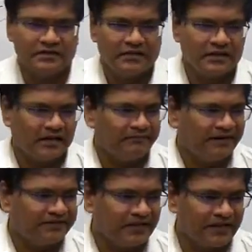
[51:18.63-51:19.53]
Complete
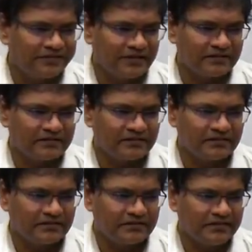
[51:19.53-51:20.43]
secrecy.
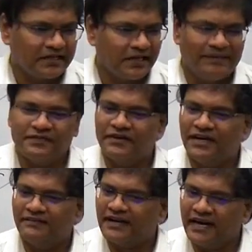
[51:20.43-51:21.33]
The government would never
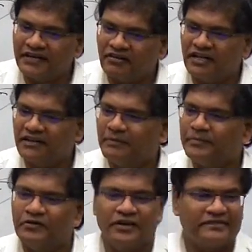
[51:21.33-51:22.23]
let ordinary people who
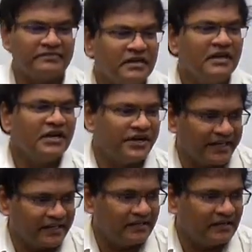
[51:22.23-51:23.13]
have
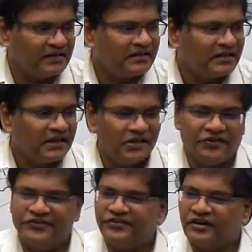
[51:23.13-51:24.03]
taken the
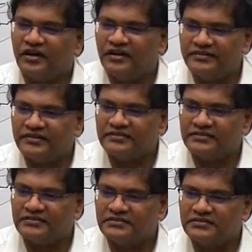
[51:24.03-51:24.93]
loans also.
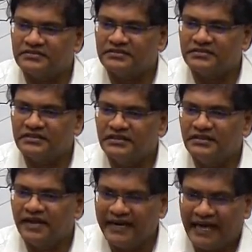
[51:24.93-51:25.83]

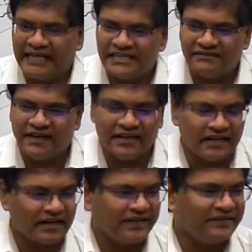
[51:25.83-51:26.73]
And as and when the
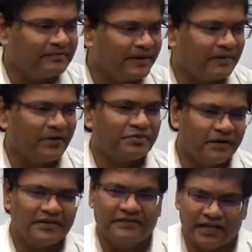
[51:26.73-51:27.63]
crisis become much more
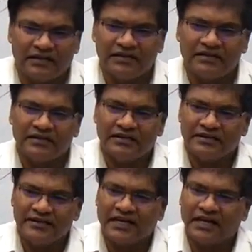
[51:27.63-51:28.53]
severe,
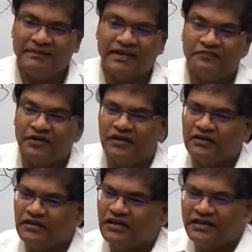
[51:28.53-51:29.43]
the government would
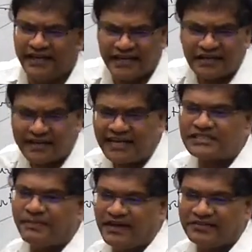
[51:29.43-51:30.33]
take
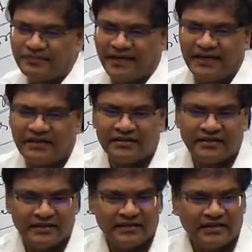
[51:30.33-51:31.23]
taxpayers' money
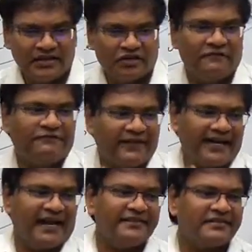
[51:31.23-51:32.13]
to
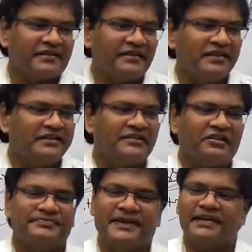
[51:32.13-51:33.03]
finance these
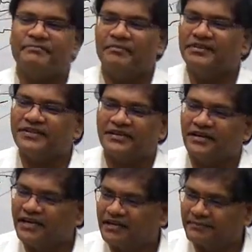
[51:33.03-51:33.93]
loss-making public sector
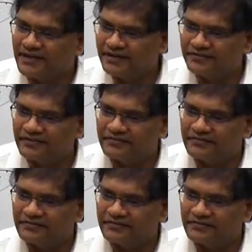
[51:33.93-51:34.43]
enterprises.